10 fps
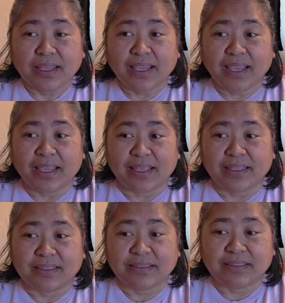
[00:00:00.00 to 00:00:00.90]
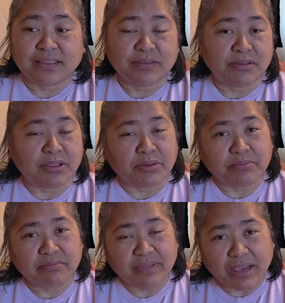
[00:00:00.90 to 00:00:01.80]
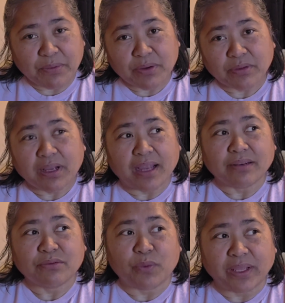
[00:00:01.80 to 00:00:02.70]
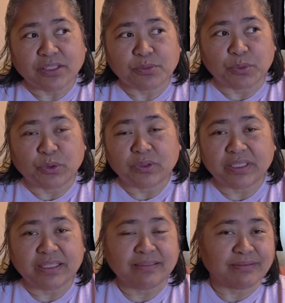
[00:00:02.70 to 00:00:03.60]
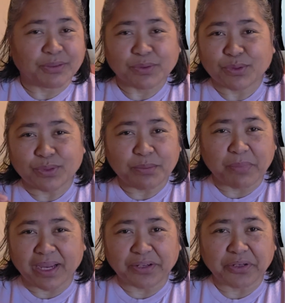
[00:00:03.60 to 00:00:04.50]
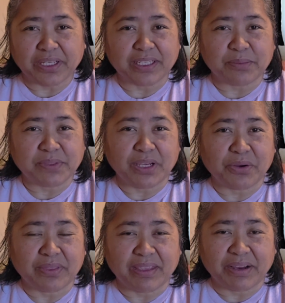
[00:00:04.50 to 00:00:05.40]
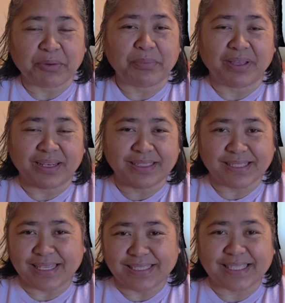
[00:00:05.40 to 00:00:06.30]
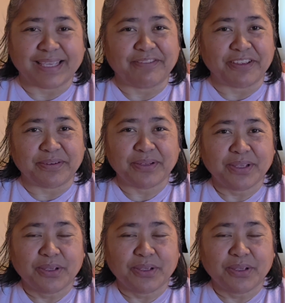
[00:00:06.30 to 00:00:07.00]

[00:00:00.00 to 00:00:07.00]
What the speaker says: And that one kind of went smoothly. There was only minor hiccups here and there, but it's given.